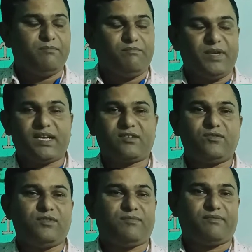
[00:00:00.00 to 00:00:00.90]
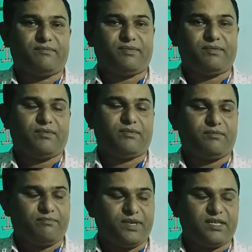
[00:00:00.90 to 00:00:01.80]
back to the
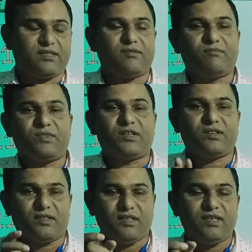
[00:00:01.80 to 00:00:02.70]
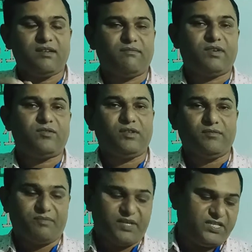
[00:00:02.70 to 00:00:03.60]
past, but think about the
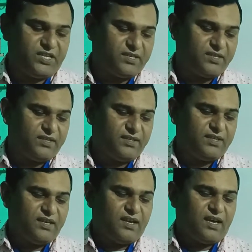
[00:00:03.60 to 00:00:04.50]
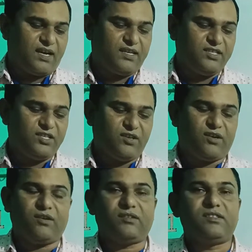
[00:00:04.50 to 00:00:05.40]
present. Art is
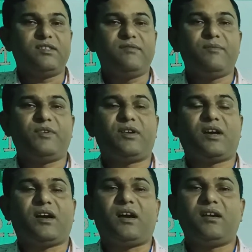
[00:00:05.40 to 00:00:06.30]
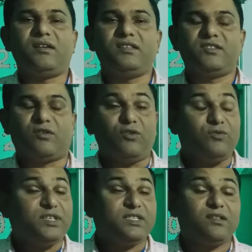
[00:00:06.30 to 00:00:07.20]
long. Remember, art is
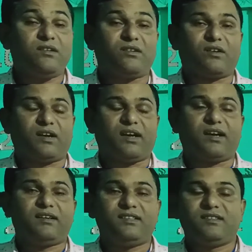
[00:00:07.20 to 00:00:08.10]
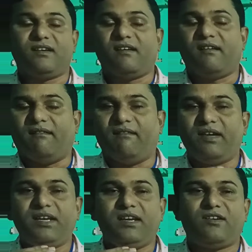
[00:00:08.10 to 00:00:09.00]
always long. Art is
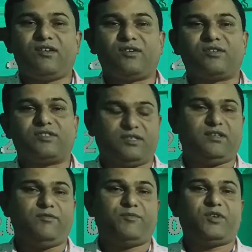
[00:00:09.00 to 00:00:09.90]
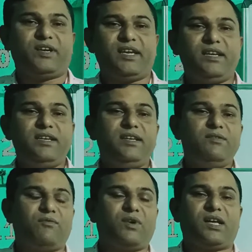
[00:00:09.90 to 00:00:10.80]
very long. Remember, any
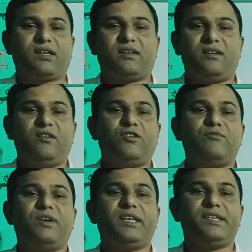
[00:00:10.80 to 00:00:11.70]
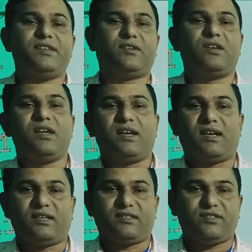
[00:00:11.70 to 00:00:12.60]
work done by your
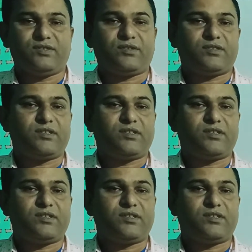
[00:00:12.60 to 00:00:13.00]
ancestors